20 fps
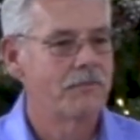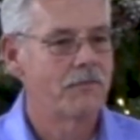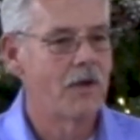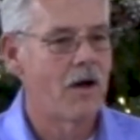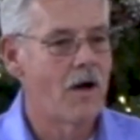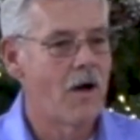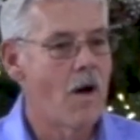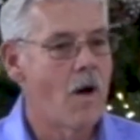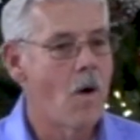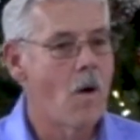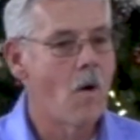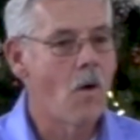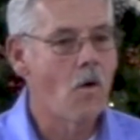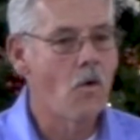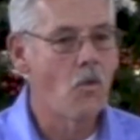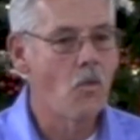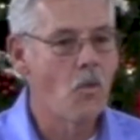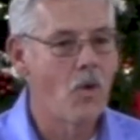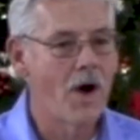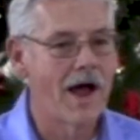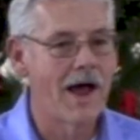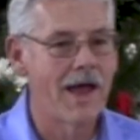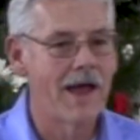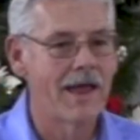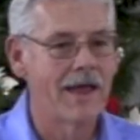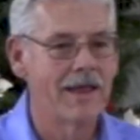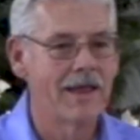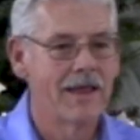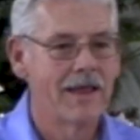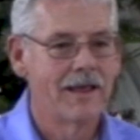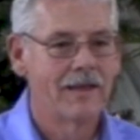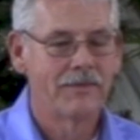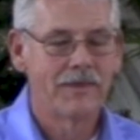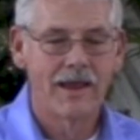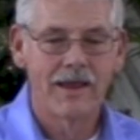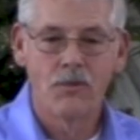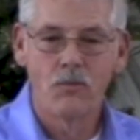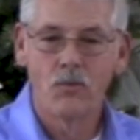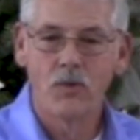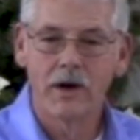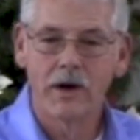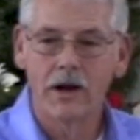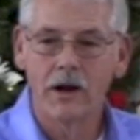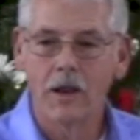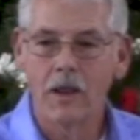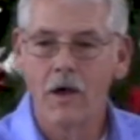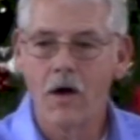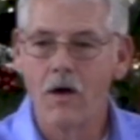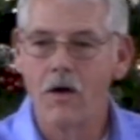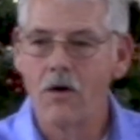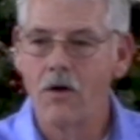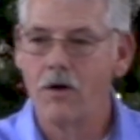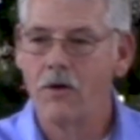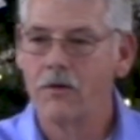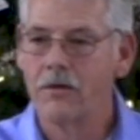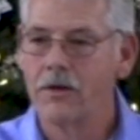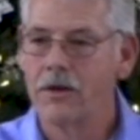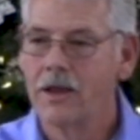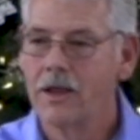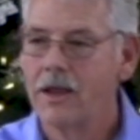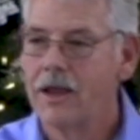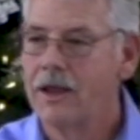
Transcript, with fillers: The whole way they went along,